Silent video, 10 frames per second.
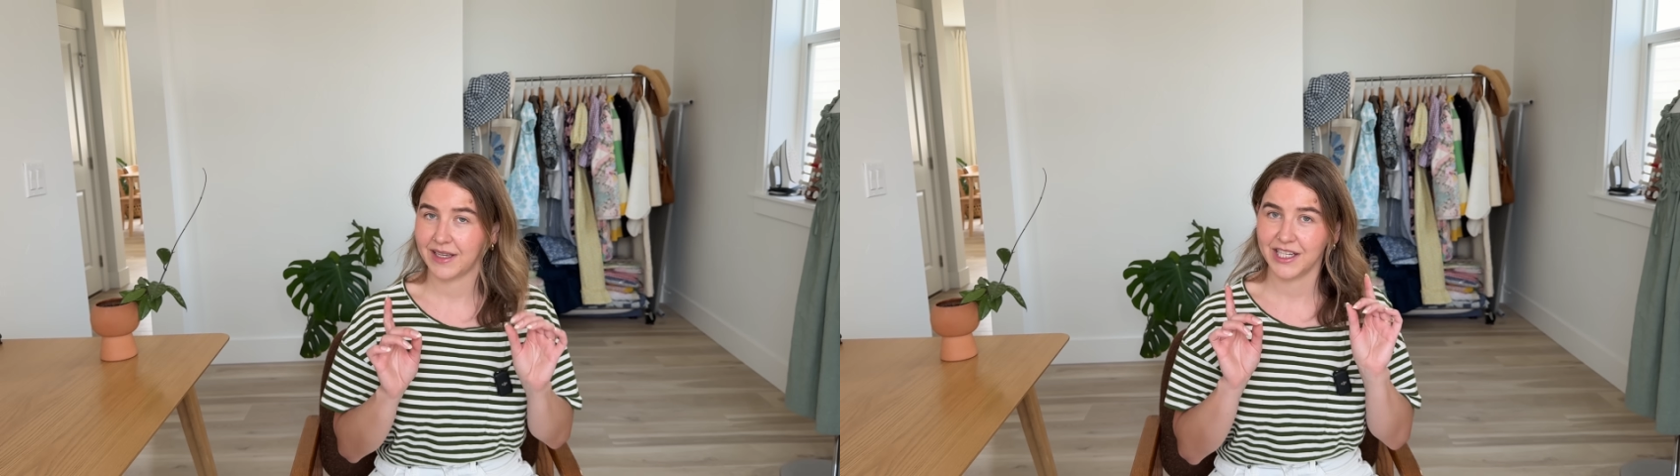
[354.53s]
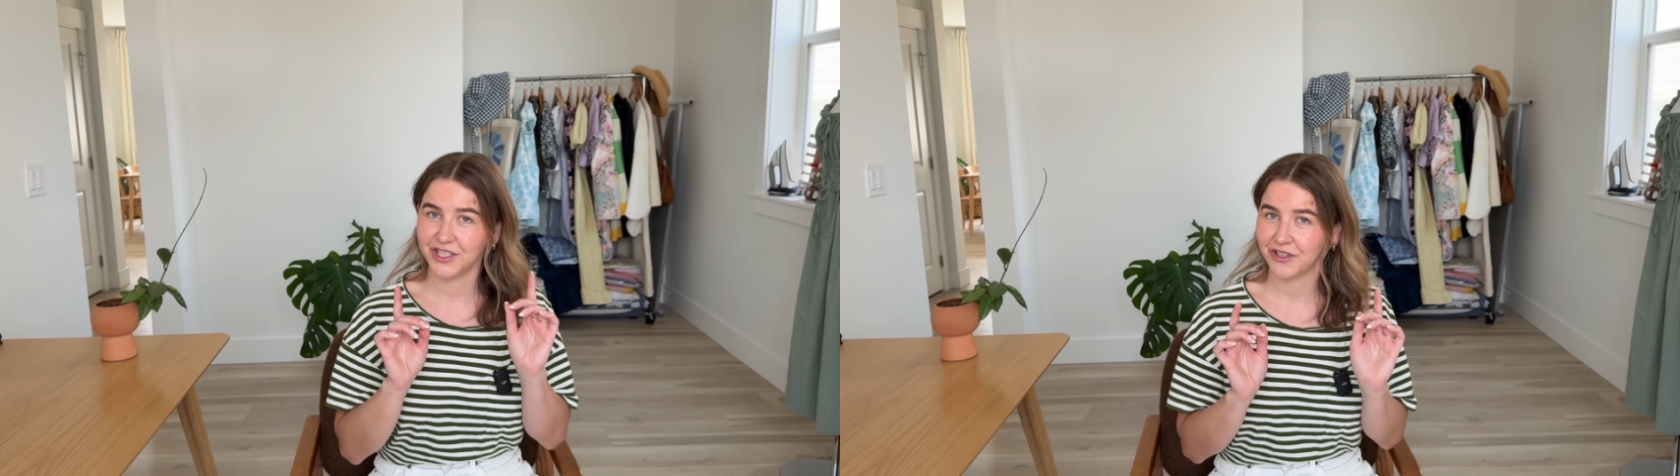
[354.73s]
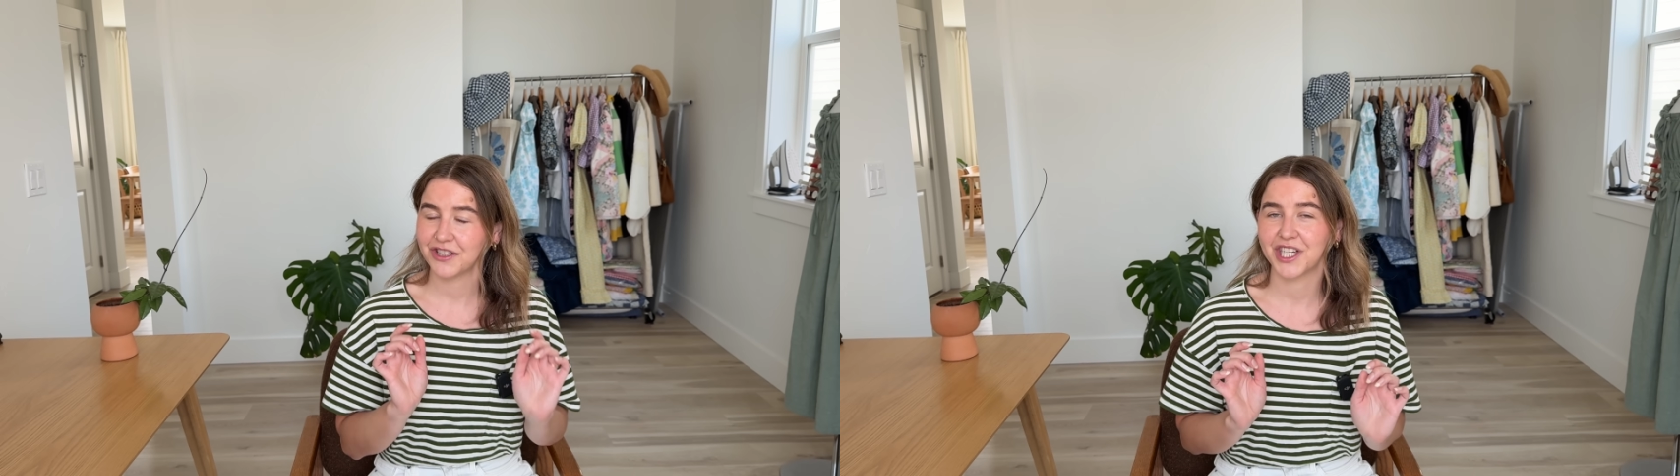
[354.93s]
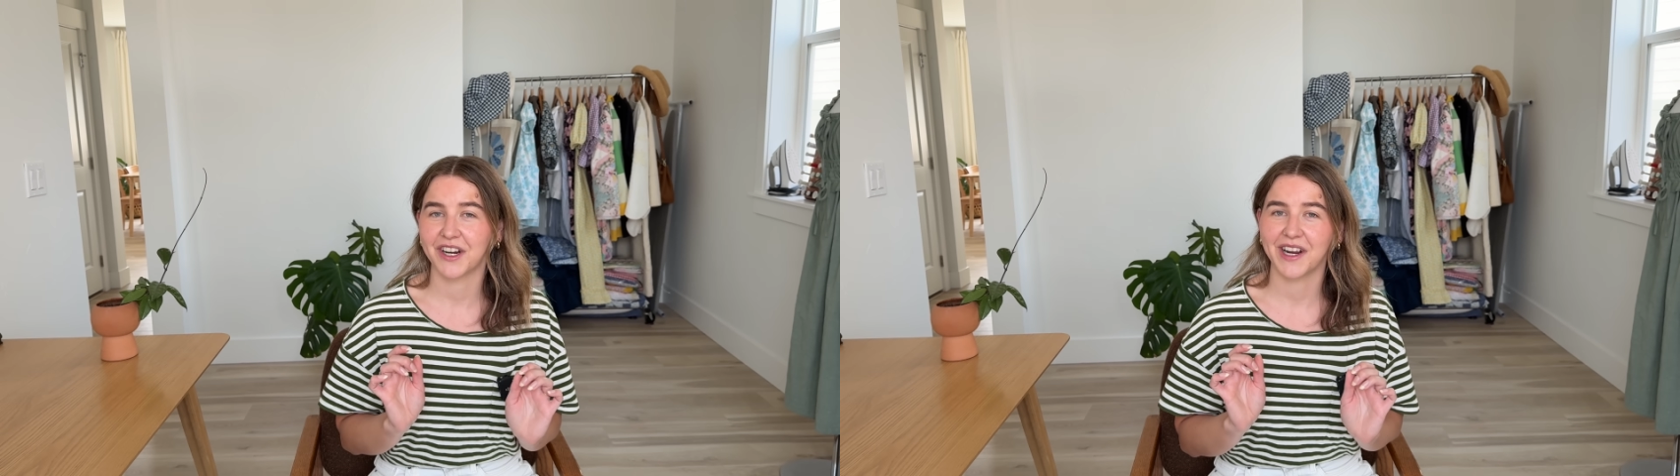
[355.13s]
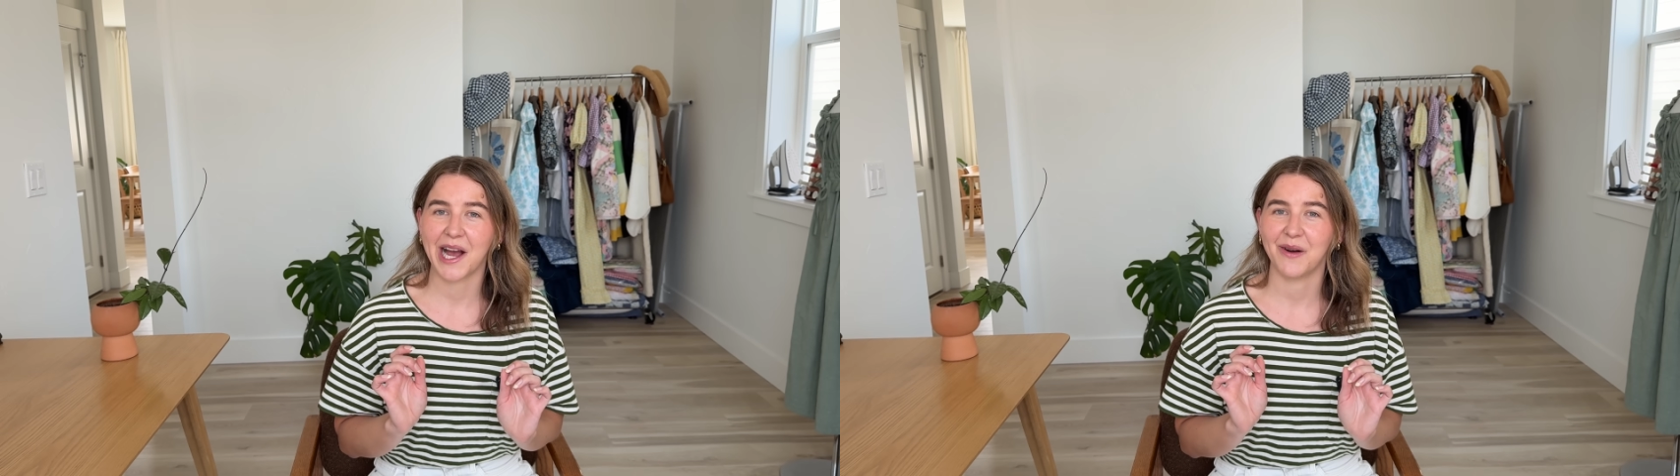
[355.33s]
and she'll
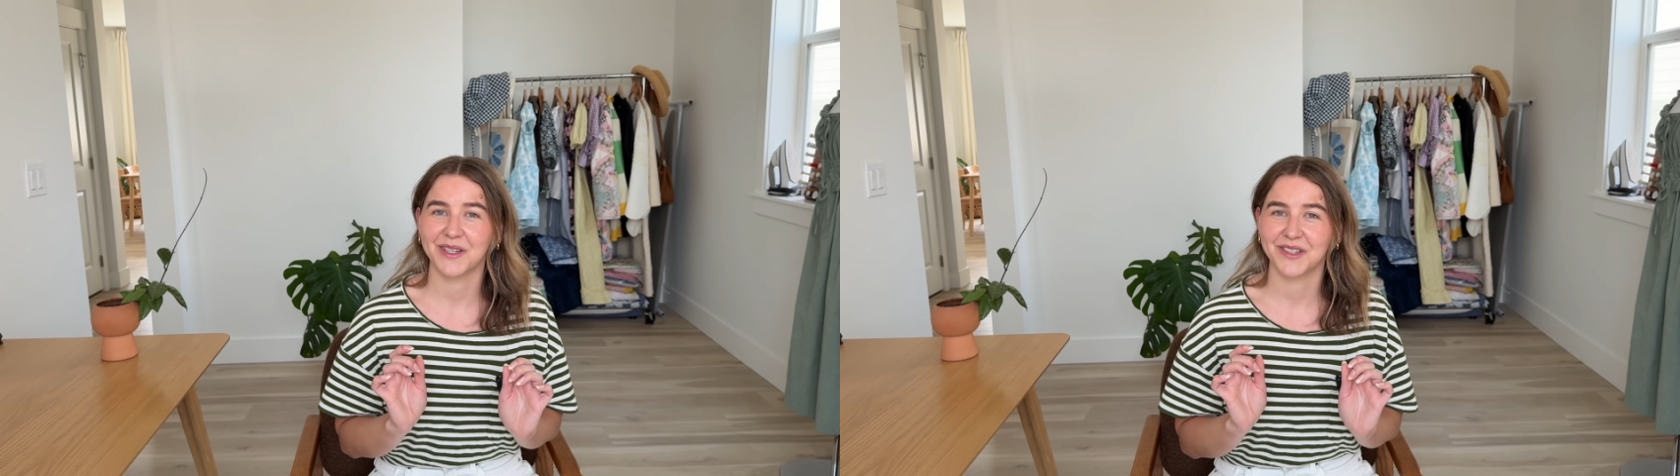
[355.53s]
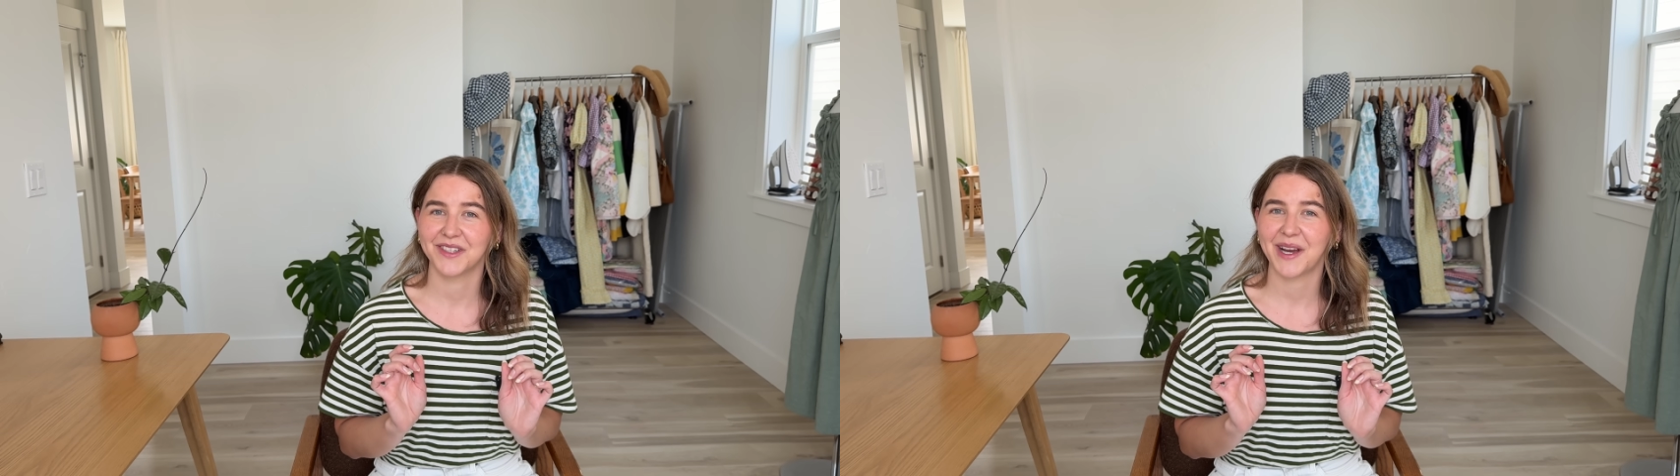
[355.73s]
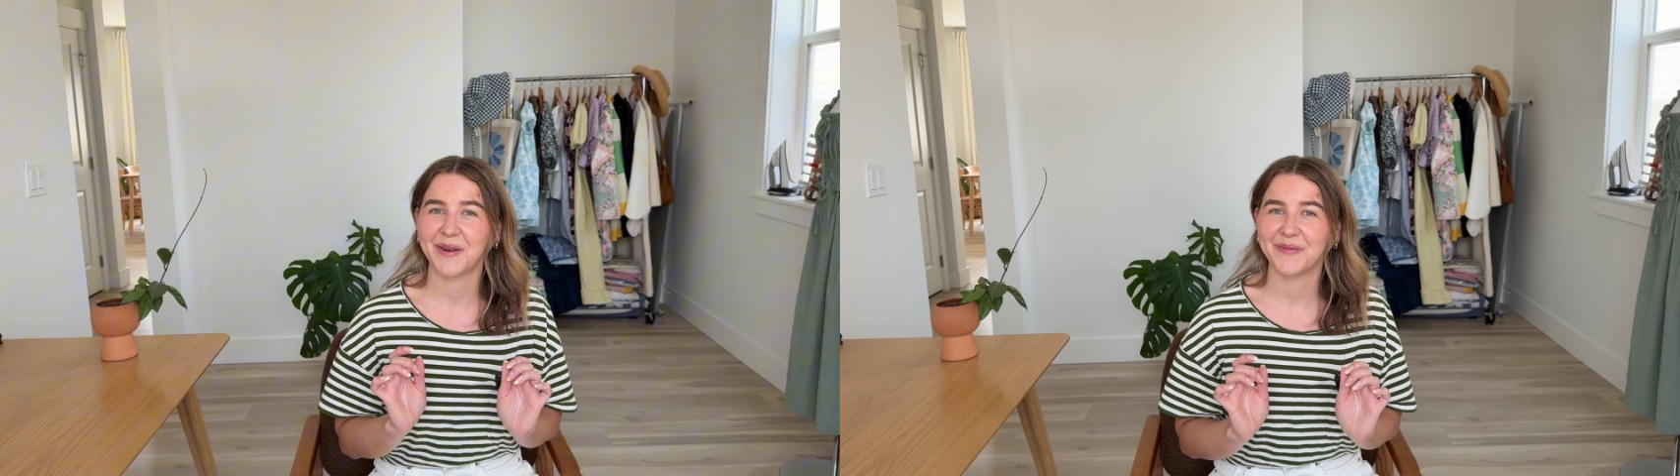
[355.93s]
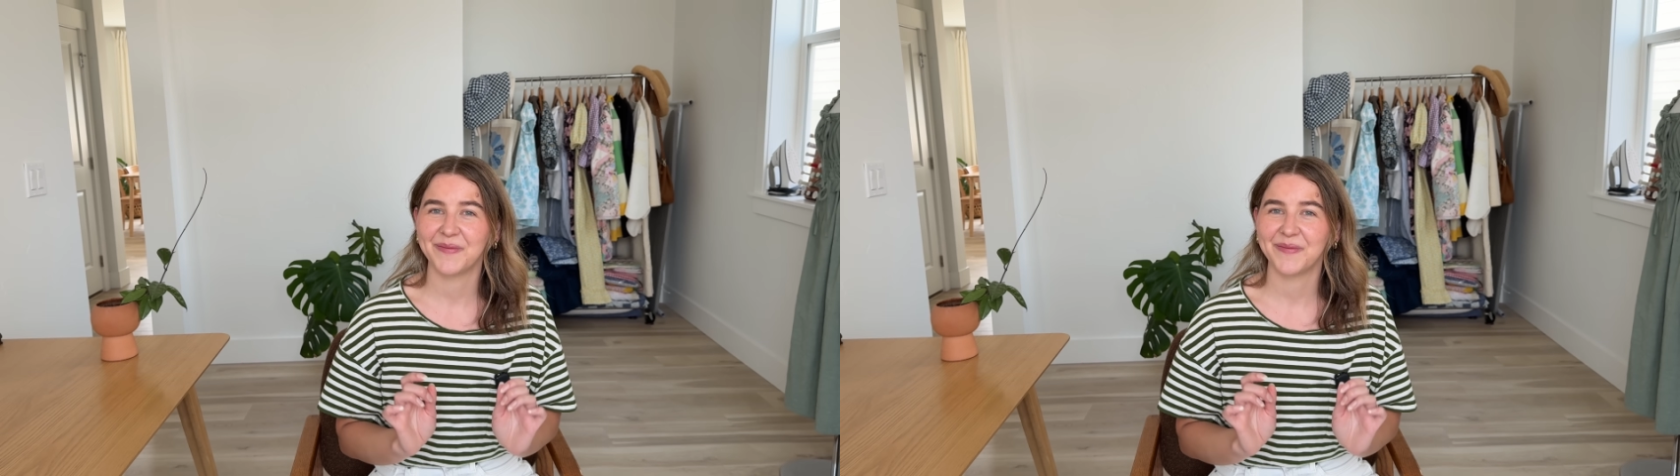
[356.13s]
share how it turned out.